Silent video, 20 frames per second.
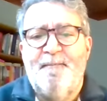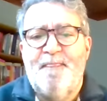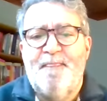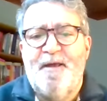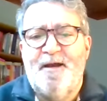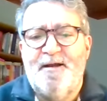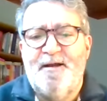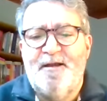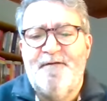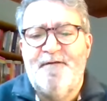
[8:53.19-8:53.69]

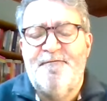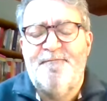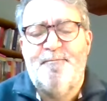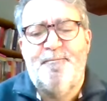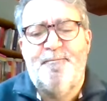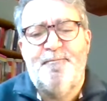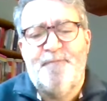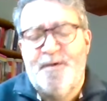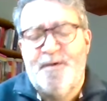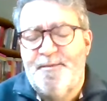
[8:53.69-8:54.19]
that if
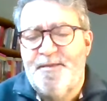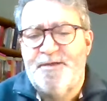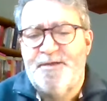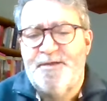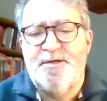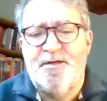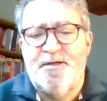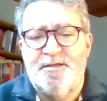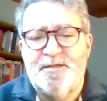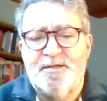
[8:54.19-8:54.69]

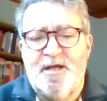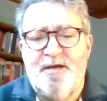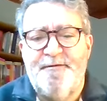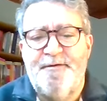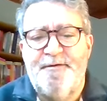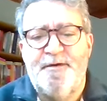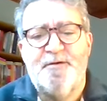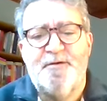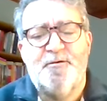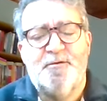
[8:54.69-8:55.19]
permission is
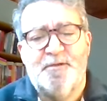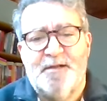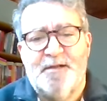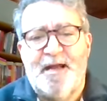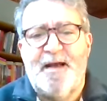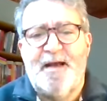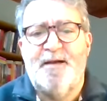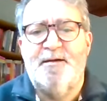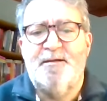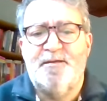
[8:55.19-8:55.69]
given or
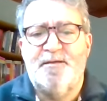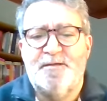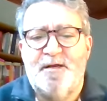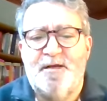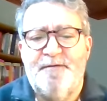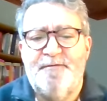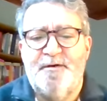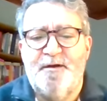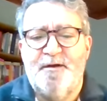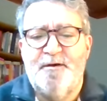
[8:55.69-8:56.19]
land is
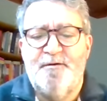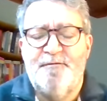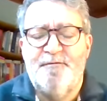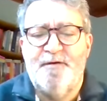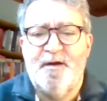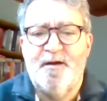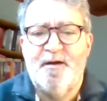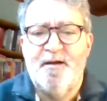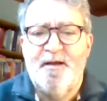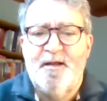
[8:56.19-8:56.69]
given
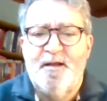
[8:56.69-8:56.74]
over,